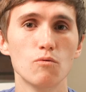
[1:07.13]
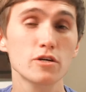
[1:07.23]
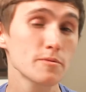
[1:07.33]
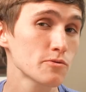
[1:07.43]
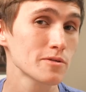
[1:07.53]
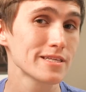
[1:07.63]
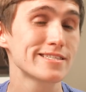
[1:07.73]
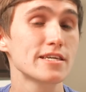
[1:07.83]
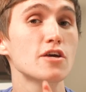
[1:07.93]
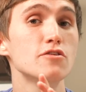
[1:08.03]
We're going to be
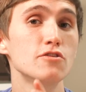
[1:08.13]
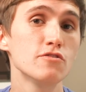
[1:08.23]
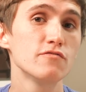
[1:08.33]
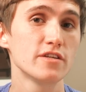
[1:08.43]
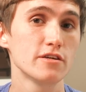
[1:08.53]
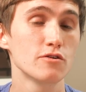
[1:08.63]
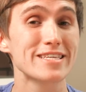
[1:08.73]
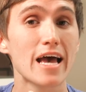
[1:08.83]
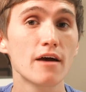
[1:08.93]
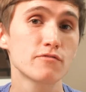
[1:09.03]
releasing new videos
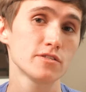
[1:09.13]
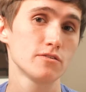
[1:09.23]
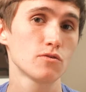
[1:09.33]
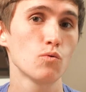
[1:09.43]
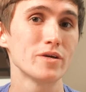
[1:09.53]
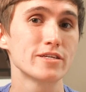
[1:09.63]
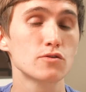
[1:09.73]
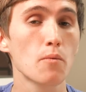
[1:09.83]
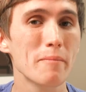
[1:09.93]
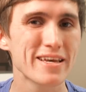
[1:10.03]
every single week,
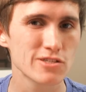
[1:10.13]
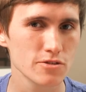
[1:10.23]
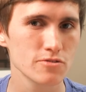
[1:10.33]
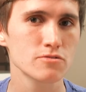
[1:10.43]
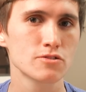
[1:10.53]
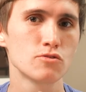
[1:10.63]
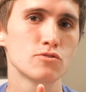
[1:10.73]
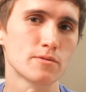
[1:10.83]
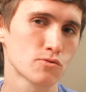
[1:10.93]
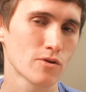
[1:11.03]
so make sure to
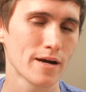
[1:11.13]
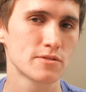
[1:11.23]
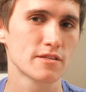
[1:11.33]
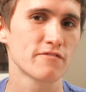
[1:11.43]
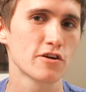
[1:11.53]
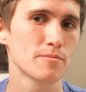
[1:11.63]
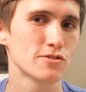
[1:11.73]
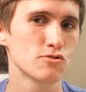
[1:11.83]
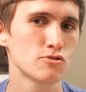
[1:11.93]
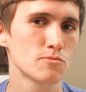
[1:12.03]
subscribe to the
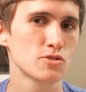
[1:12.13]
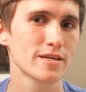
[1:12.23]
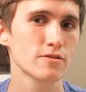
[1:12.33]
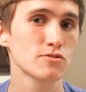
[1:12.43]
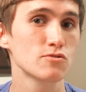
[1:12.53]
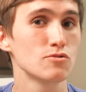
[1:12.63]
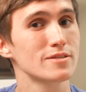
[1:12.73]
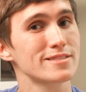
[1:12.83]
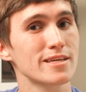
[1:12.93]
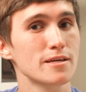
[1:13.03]
Firebase YouTube channel so you
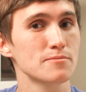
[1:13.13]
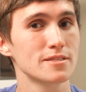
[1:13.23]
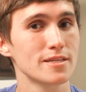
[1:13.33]
can stay up to